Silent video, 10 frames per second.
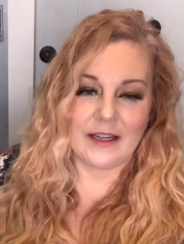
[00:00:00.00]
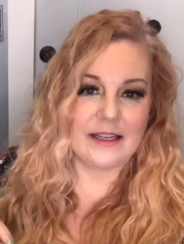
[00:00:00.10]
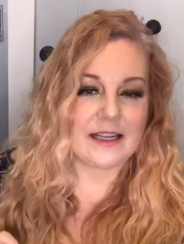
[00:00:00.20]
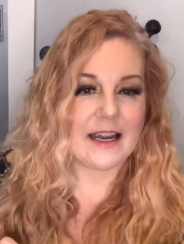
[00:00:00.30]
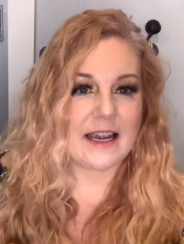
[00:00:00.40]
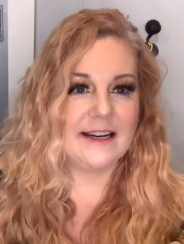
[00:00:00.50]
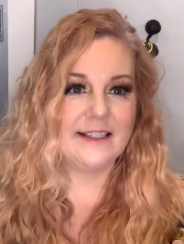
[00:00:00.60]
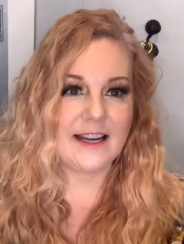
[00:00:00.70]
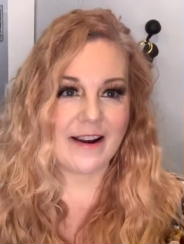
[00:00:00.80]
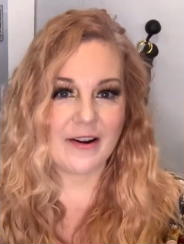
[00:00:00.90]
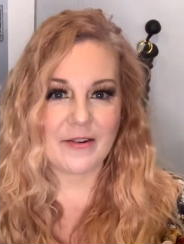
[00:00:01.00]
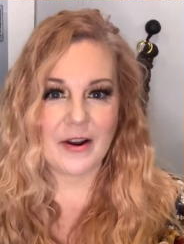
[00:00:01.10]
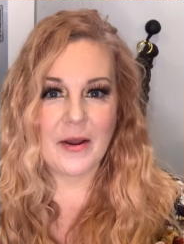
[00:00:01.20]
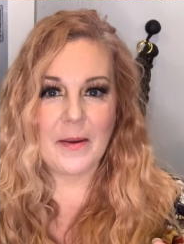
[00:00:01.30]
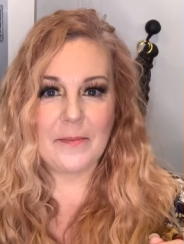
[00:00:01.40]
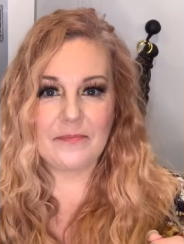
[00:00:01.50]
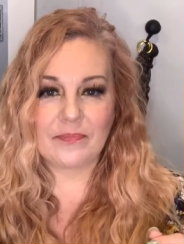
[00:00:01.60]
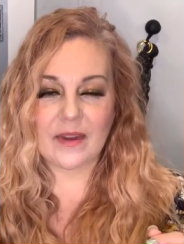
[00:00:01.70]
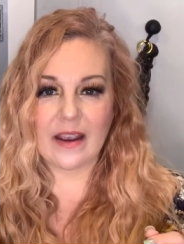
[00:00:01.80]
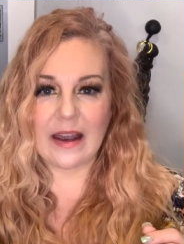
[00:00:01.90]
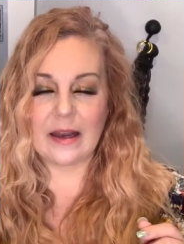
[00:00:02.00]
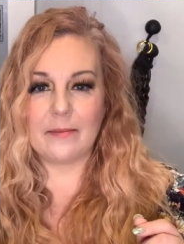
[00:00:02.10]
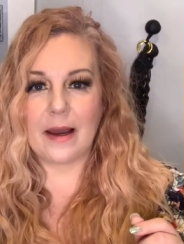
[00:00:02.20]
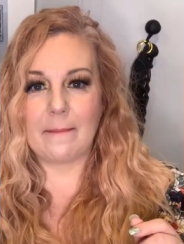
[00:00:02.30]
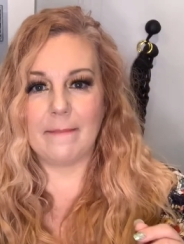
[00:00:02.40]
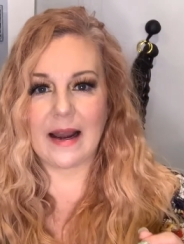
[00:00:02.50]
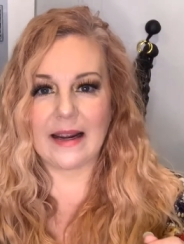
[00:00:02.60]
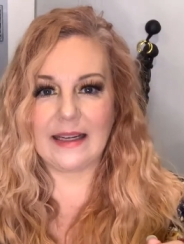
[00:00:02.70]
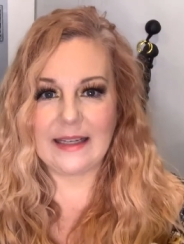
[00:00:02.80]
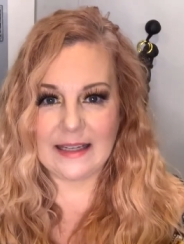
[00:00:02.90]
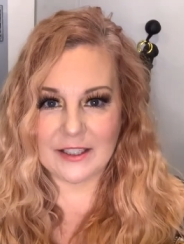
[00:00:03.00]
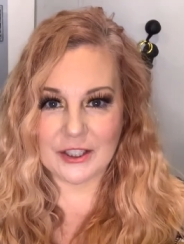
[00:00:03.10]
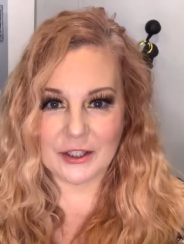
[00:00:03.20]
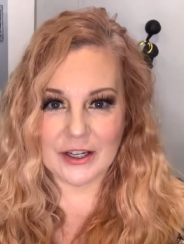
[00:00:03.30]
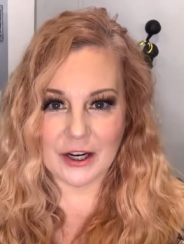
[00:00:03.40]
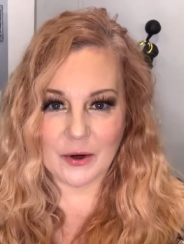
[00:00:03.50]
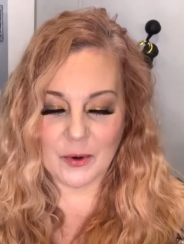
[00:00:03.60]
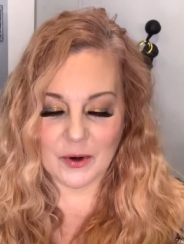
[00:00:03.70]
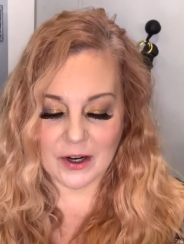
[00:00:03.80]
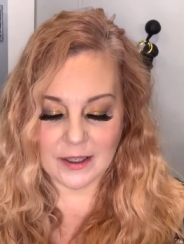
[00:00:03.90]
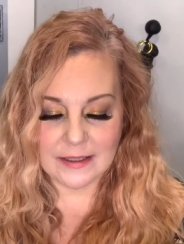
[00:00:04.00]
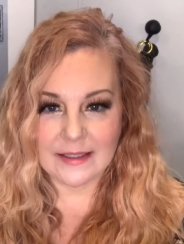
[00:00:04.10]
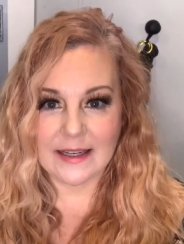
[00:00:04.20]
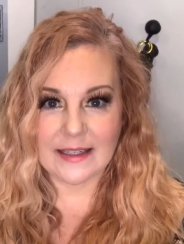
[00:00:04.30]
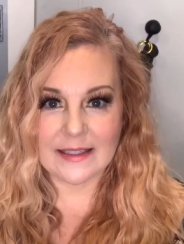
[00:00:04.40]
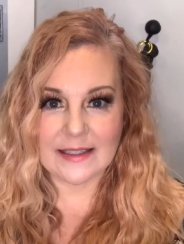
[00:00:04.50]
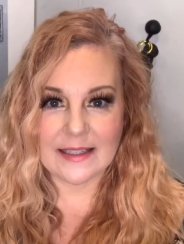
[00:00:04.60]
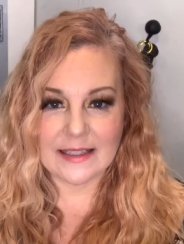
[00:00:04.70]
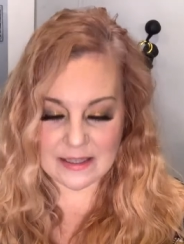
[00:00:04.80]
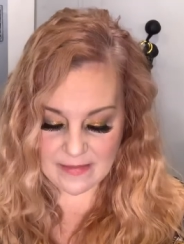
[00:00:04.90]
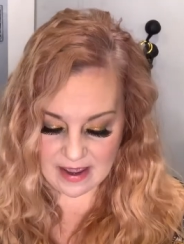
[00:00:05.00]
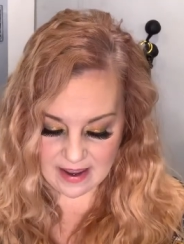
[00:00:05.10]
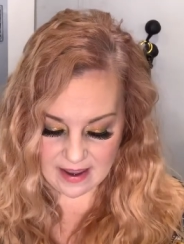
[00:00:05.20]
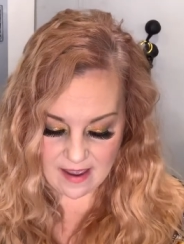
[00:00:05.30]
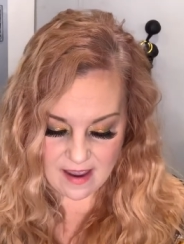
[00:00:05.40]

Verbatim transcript: taking down my Easter decor. Yes, it's May.